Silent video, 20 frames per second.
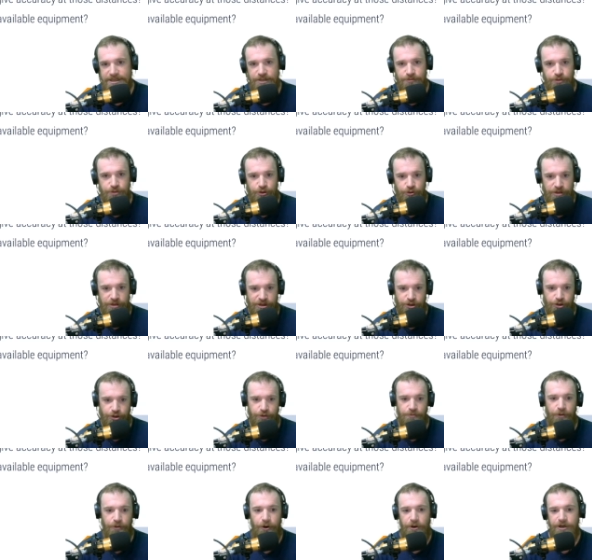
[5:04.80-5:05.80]
between two
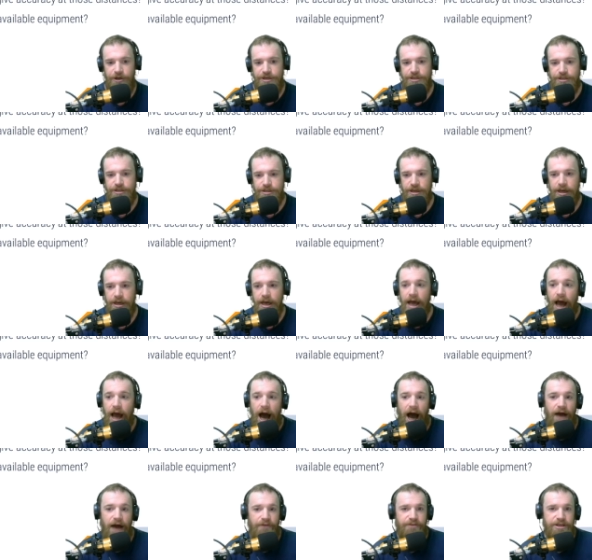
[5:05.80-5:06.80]
parties?
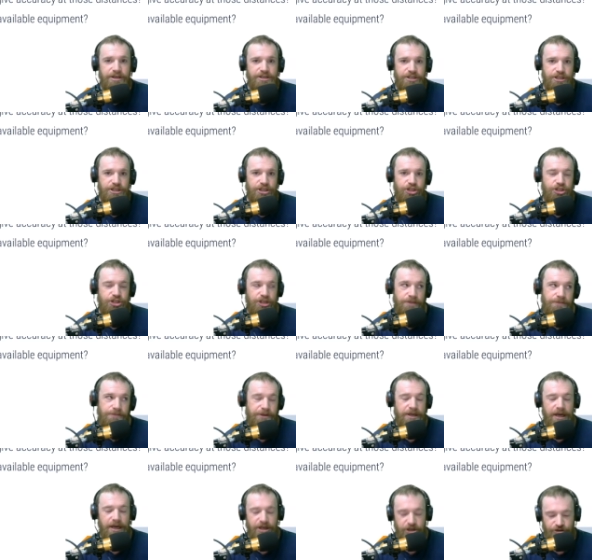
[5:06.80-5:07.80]
Obviously,
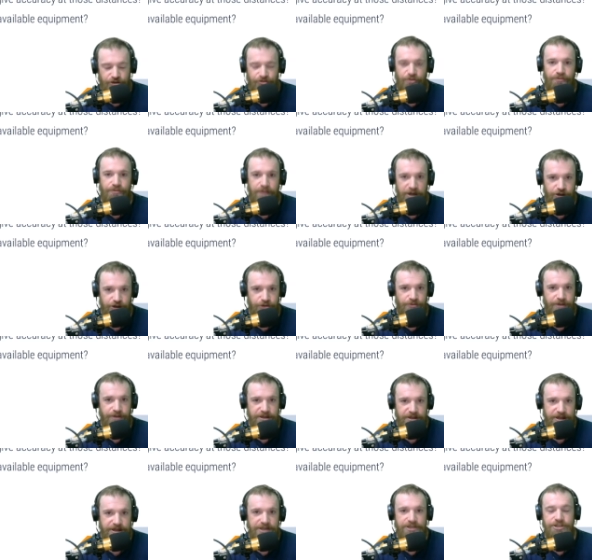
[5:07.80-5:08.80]
GPS for
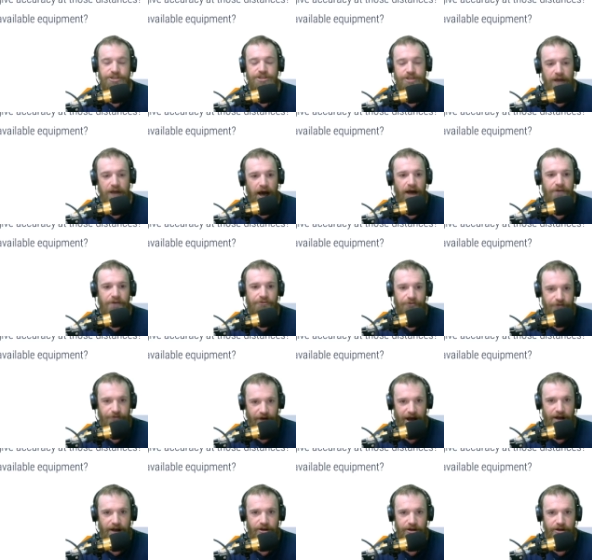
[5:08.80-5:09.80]
measurement is not
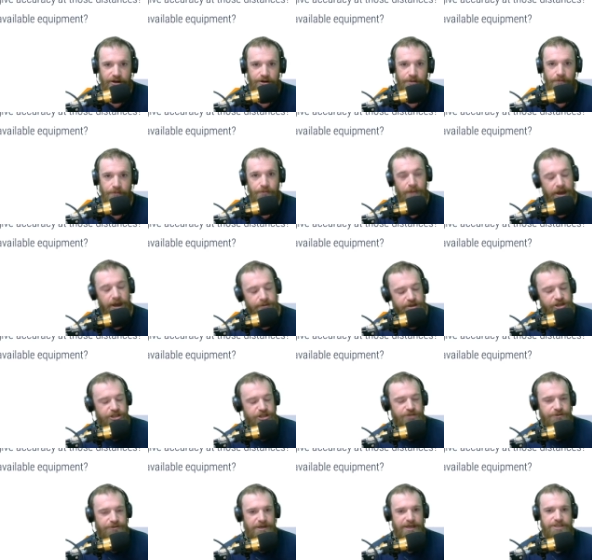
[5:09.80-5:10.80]
valid. Maybe
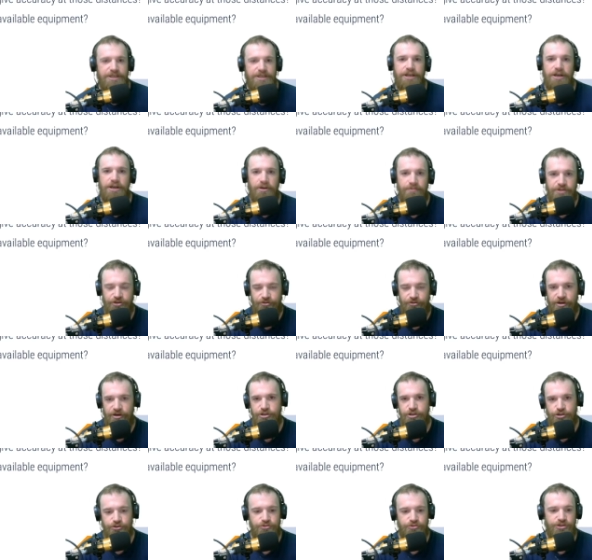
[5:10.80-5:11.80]
GPS can help us
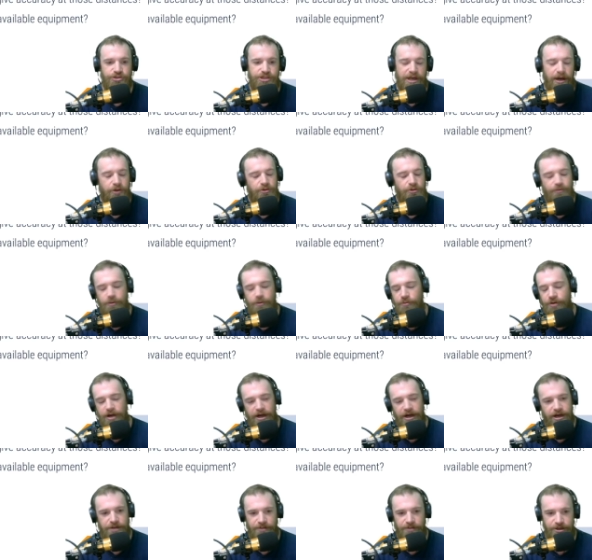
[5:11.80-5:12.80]
find true south, but we're
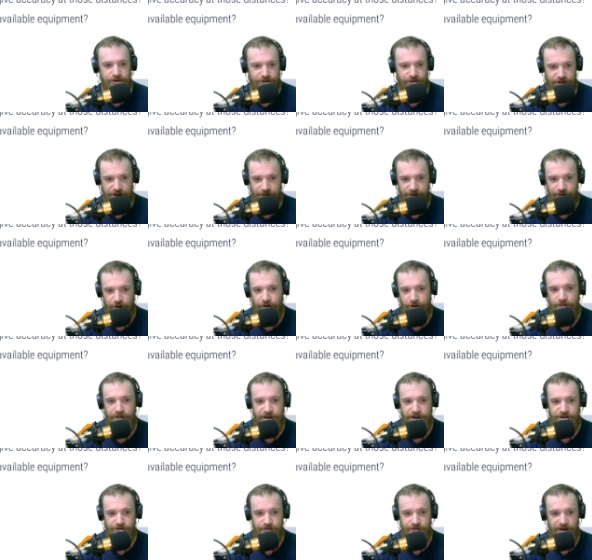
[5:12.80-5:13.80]
not going to be using it for our
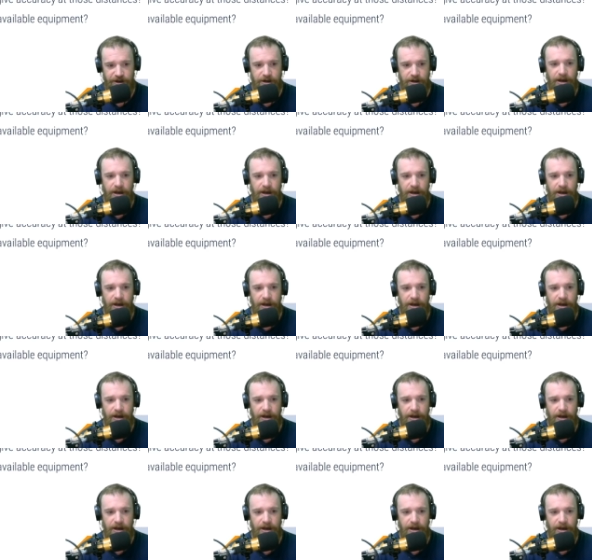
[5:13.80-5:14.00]
measurement.